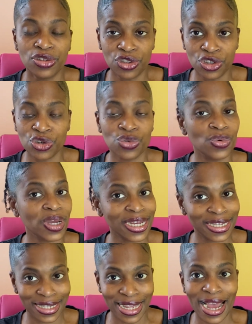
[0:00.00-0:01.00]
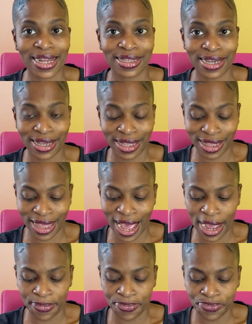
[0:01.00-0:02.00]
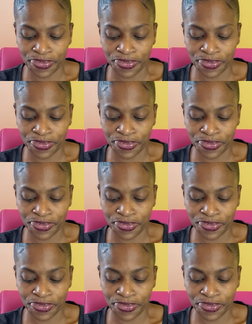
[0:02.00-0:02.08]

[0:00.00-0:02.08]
do exactly that.